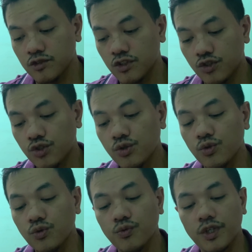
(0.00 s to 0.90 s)

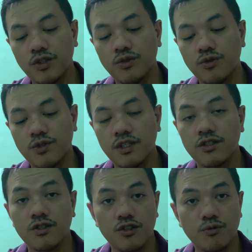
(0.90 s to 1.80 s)
true when you use the
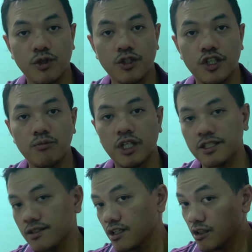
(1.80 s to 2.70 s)
smaller
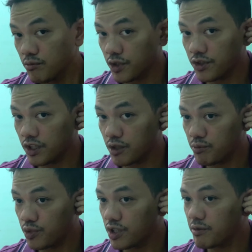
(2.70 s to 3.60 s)
earbuds, because you're gonna
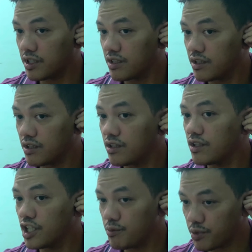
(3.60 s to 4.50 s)
put them in
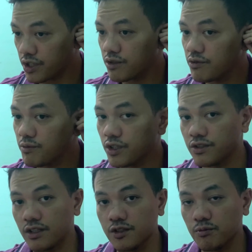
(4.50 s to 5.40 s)
deeper because
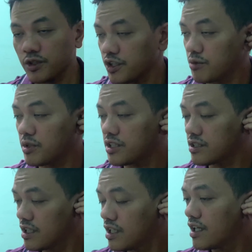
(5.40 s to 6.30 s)
they are smaller earbuds,
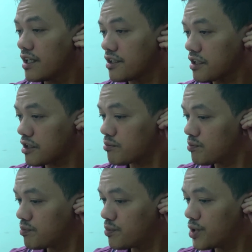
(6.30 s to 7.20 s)
and then you're gonna
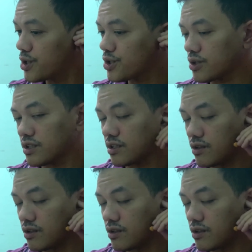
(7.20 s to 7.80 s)
push on